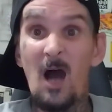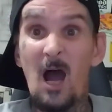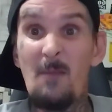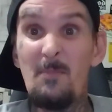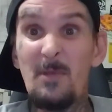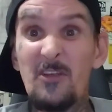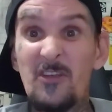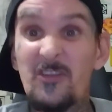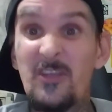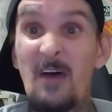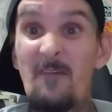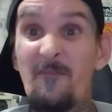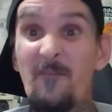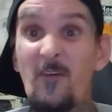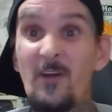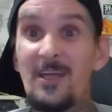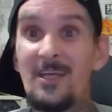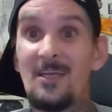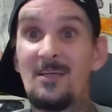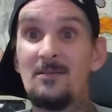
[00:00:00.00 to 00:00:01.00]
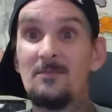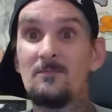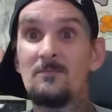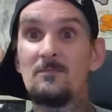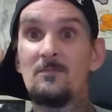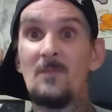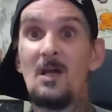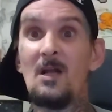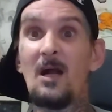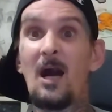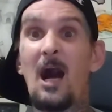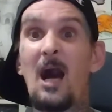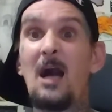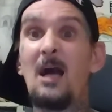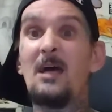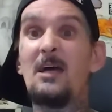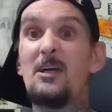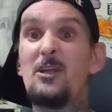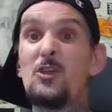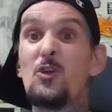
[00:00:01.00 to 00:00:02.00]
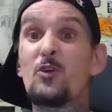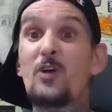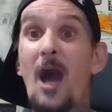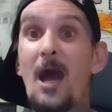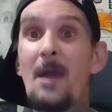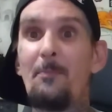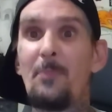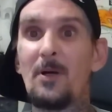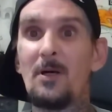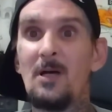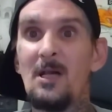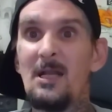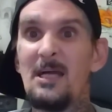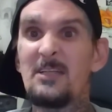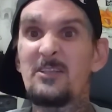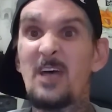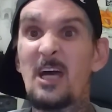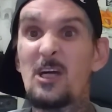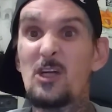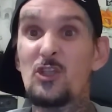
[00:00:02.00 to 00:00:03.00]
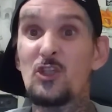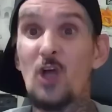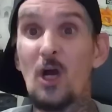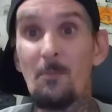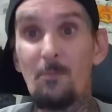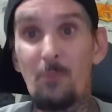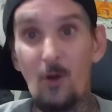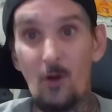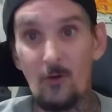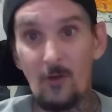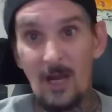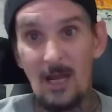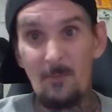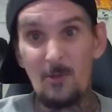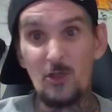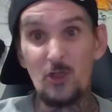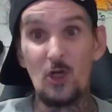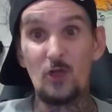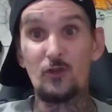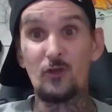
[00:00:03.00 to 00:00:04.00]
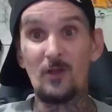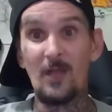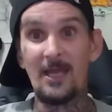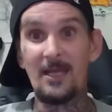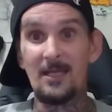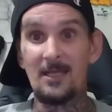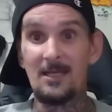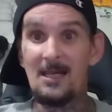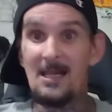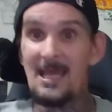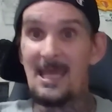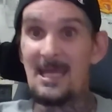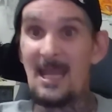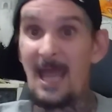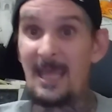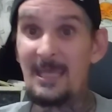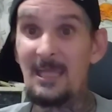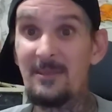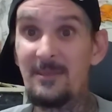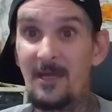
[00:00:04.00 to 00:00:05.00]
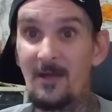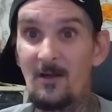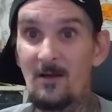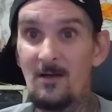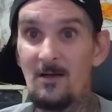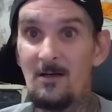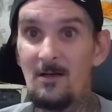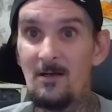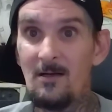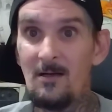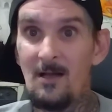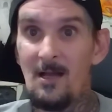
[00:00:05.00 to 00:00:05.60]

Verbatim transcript: I'm at Set Free, I, uh, It's like a drug program, a church related. And I get there.